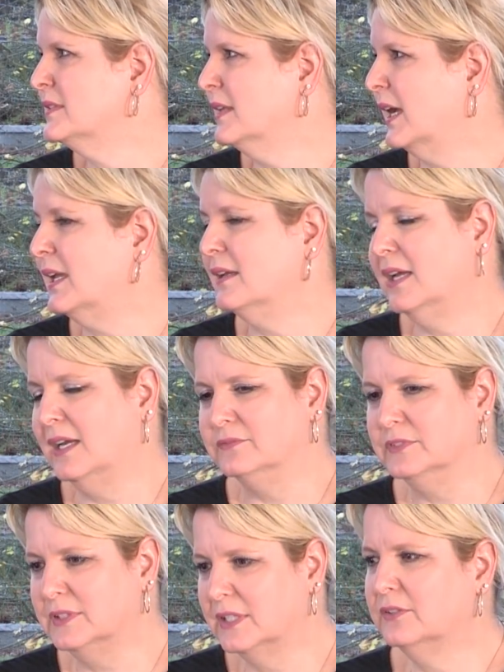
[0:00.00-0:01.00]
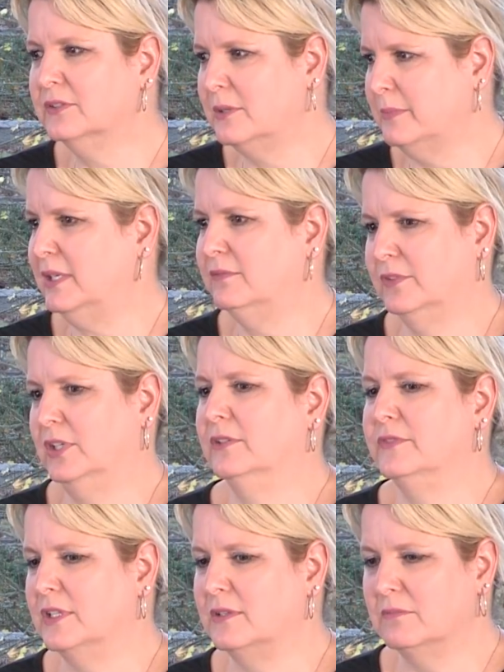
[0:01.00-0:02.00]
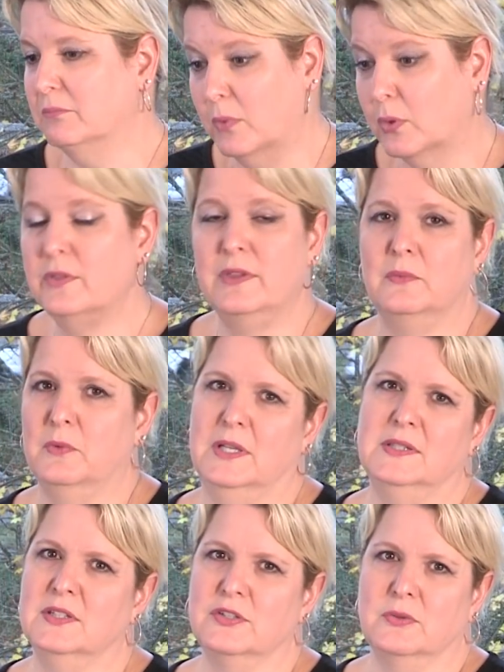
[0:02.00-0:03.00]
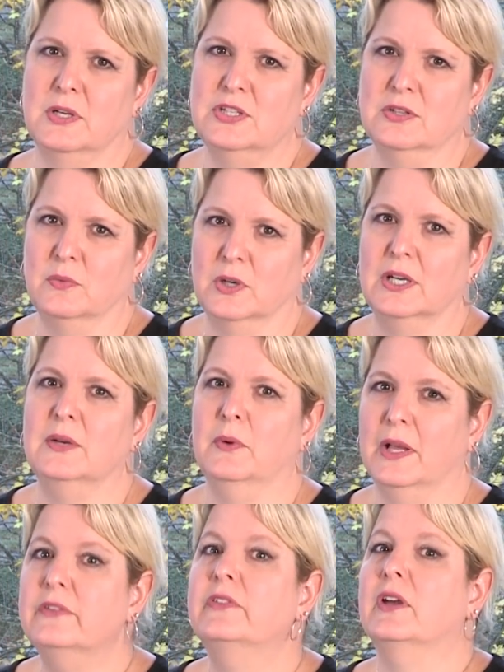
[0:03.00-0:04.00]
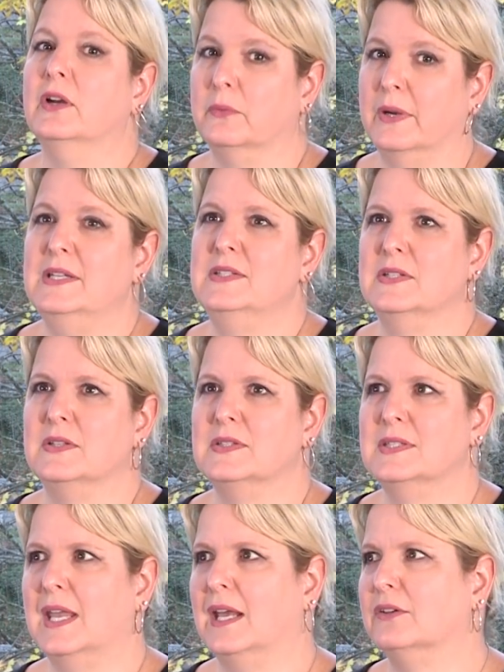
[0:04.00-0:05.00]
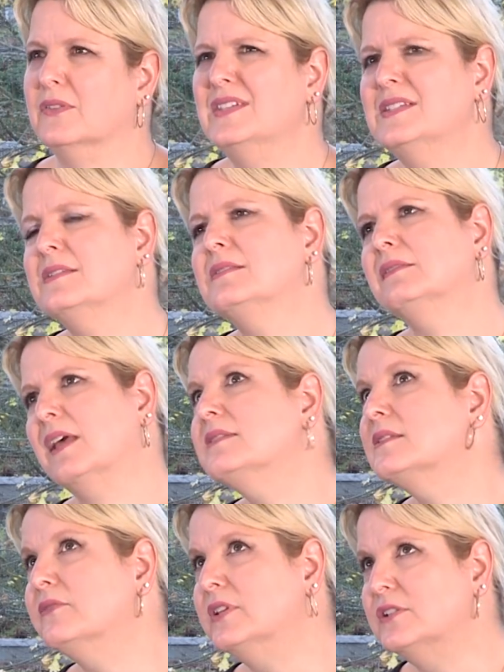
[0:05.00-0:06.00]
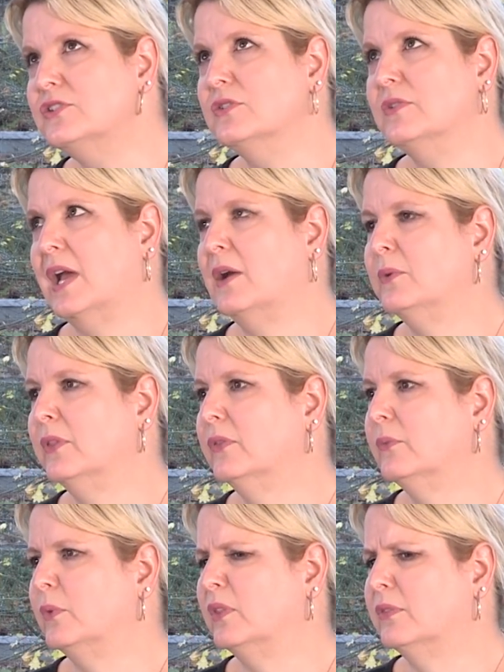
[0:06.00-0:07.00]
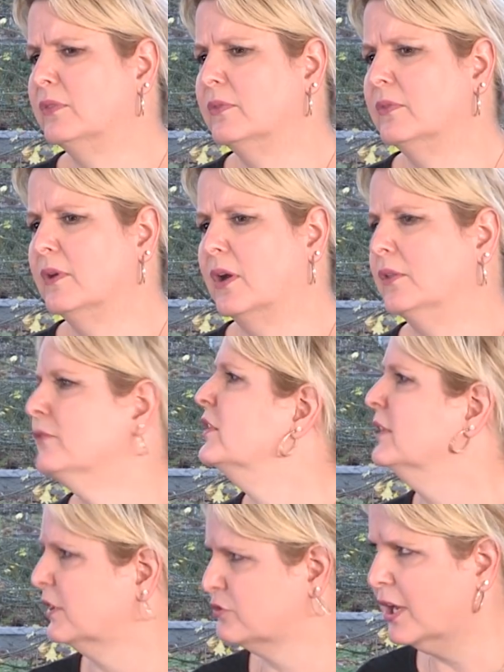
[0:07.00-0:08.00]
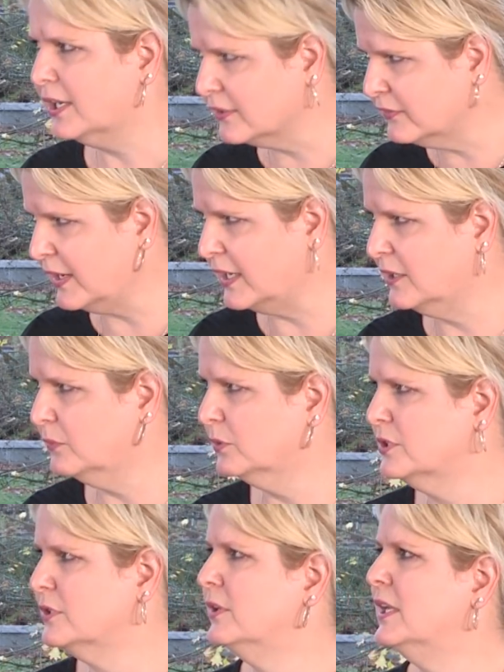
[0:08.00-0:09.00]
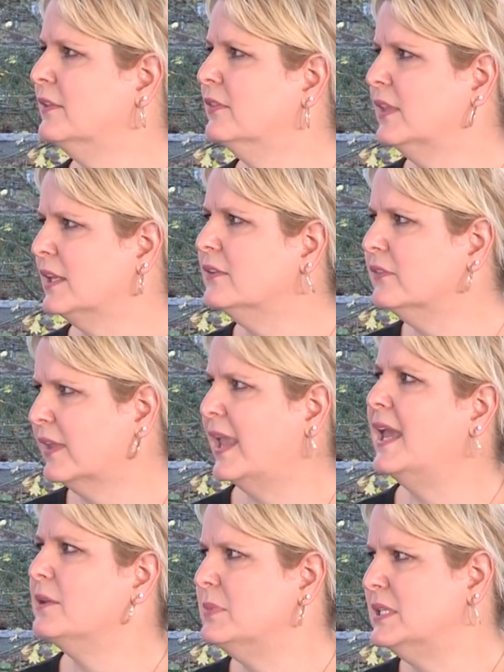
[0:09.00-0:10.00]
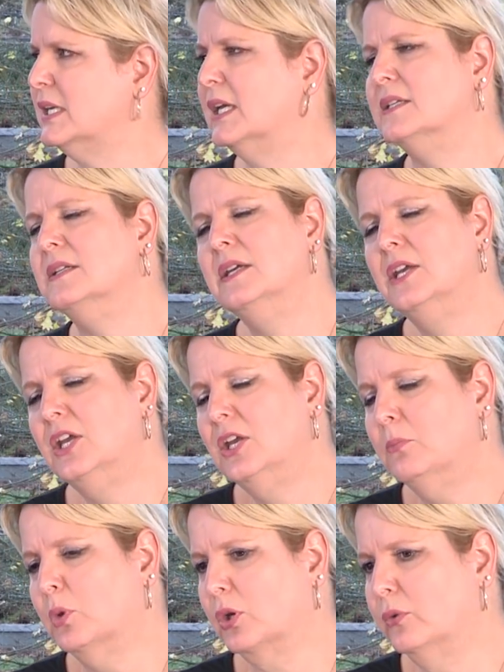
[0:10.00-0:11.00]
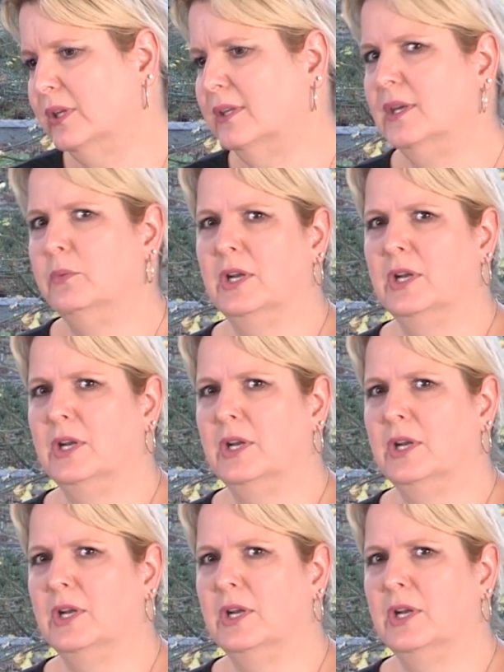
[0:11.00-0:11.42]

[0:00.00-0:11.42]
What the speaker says: I have literally been involved in more than one situation where it was a race to the scanner. This is less of an issue now with all of the electronic signing we're doing. Things can be done more quickly.